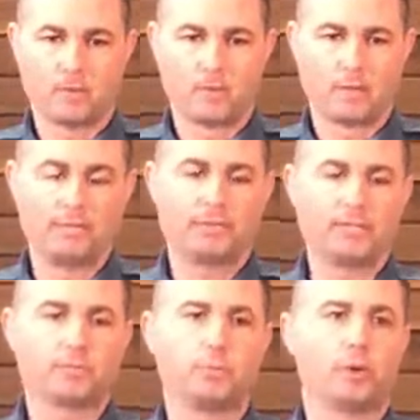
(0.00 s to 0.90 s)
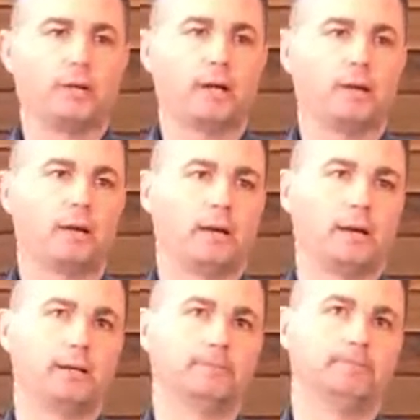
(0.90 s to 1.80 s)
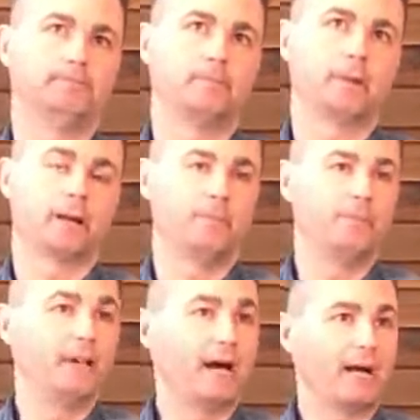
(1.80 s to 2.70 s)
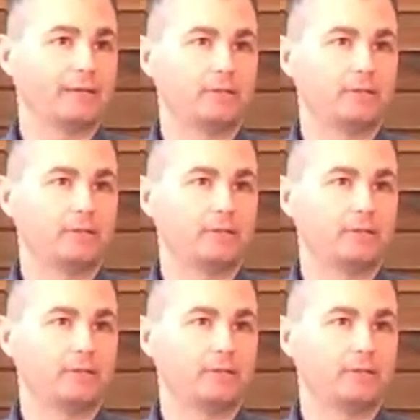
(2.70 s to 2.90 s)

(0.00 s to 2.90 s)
At this point, I'm not